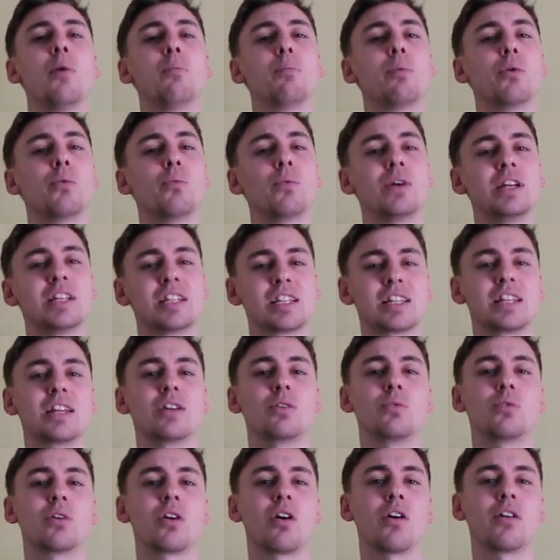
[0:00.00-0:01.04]
but we
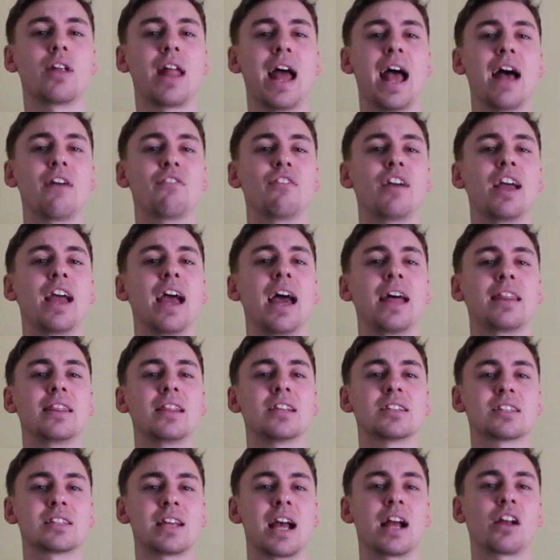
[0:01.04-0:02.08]
still can't have it at
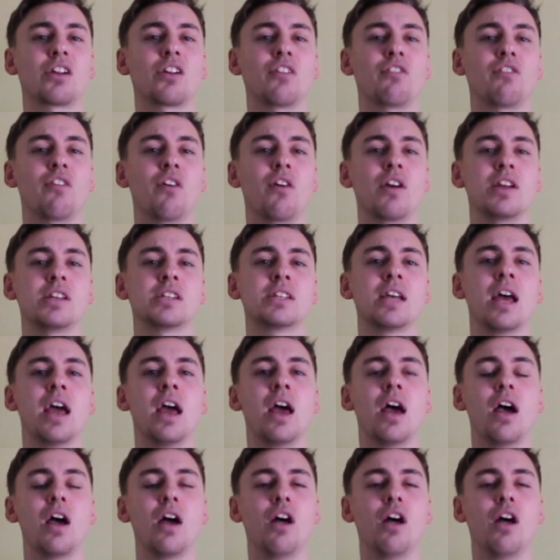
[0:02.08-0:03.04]
the sacrifice